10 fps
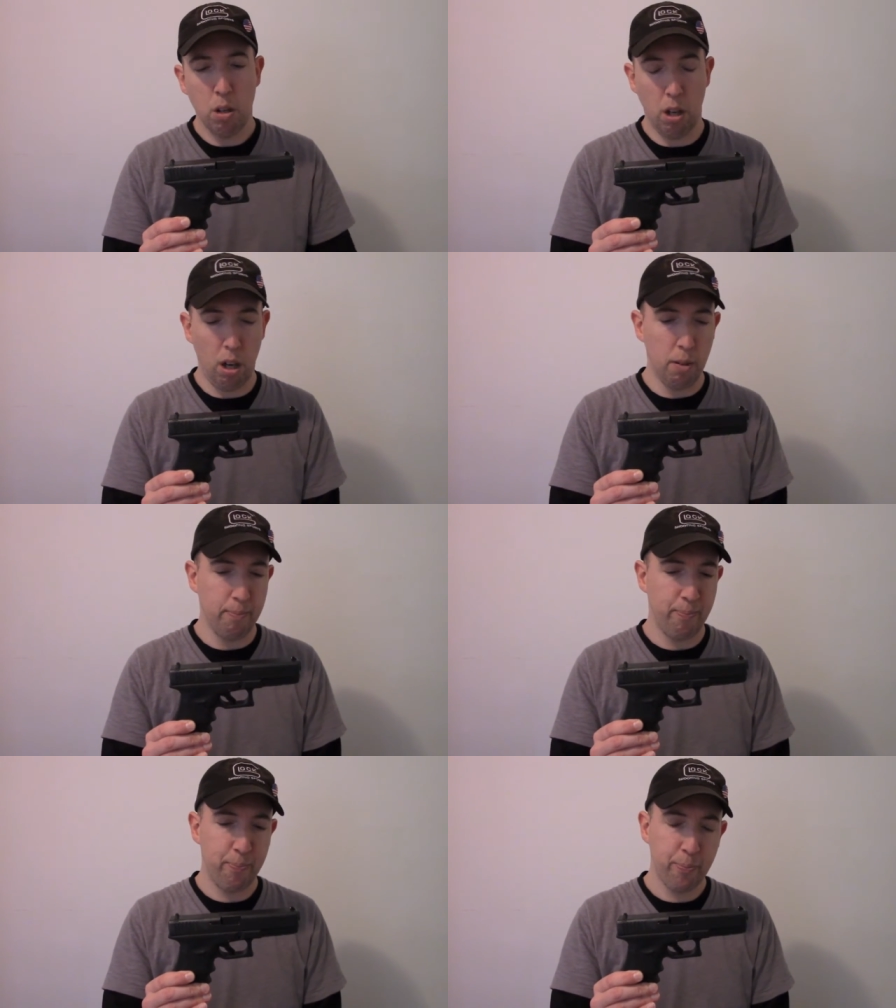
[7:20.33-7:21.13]

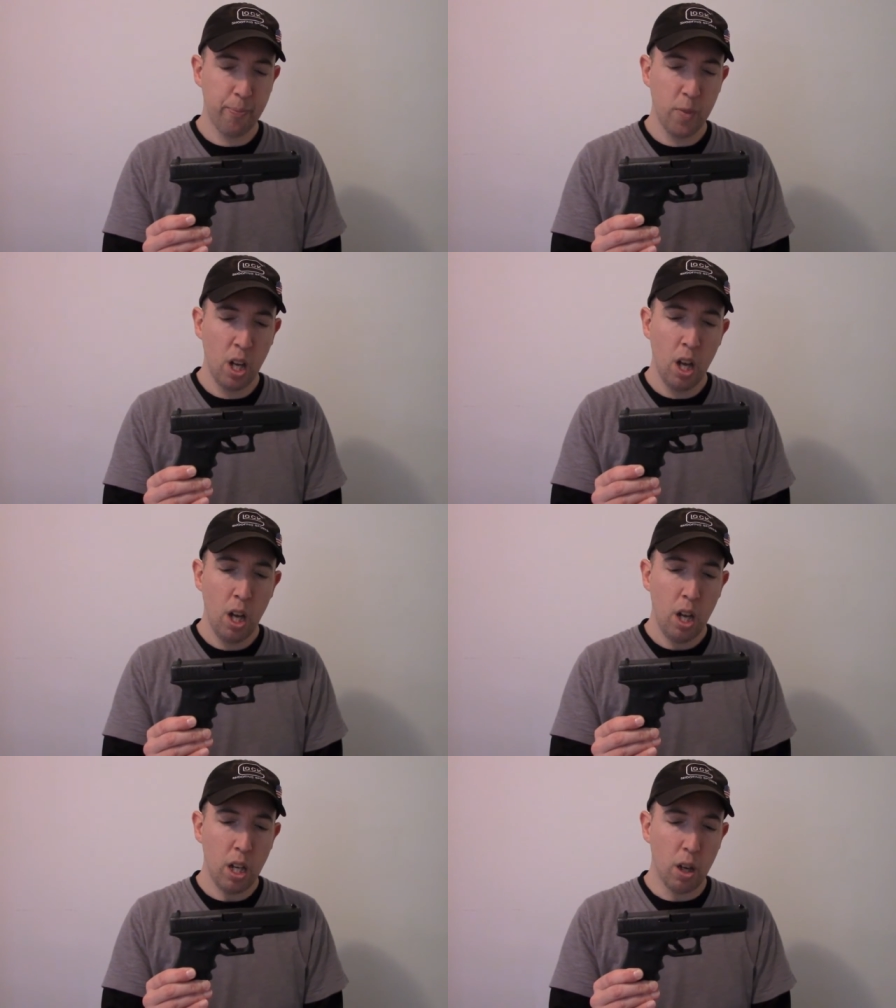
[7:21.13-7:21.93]
Um,
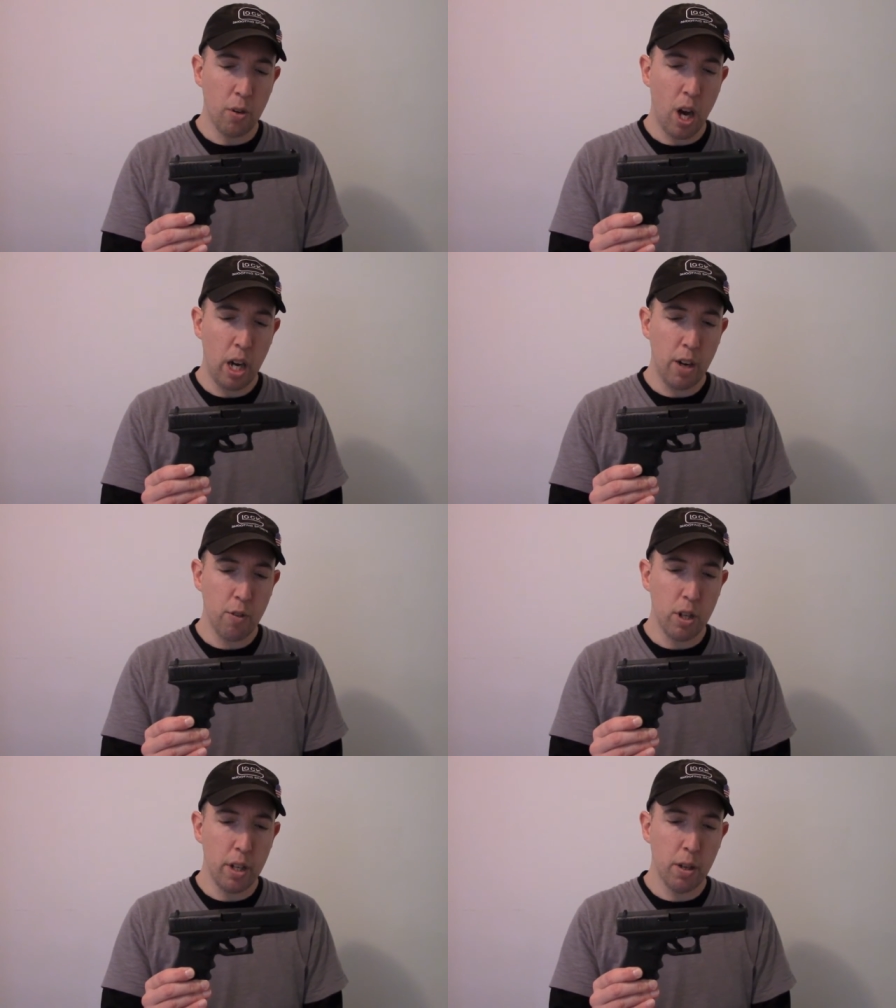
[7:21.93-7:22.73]
you know, not
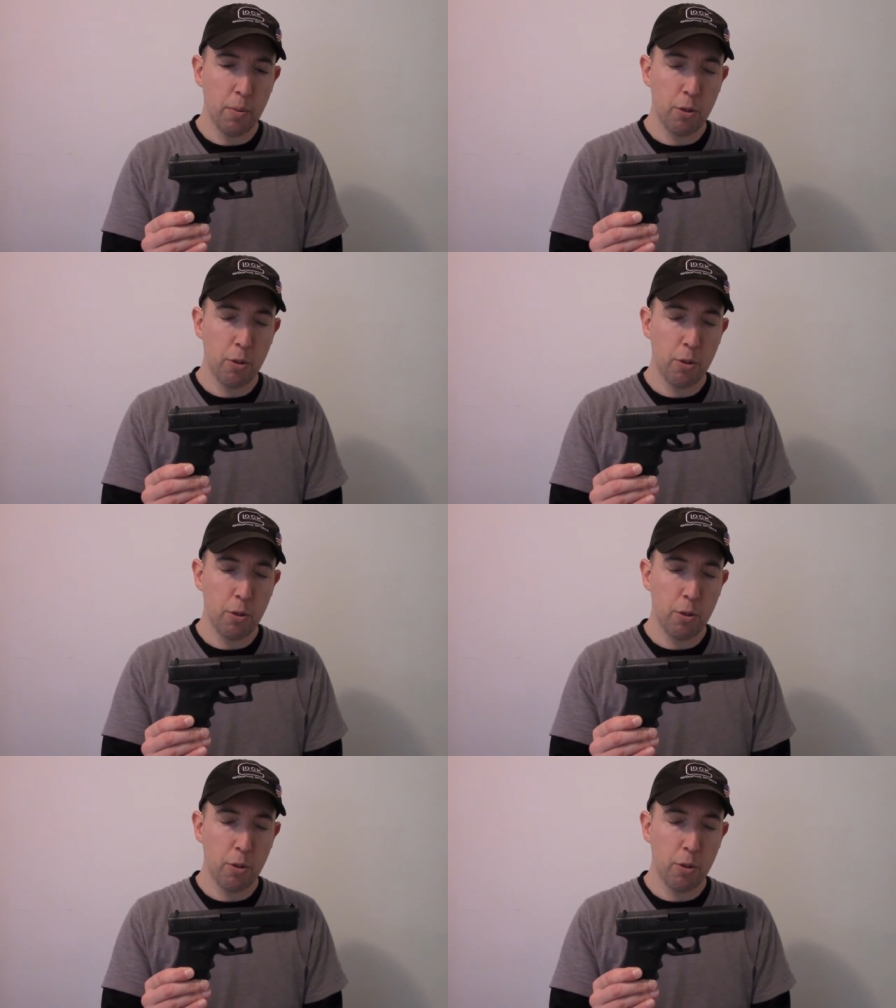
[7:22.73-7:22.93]
every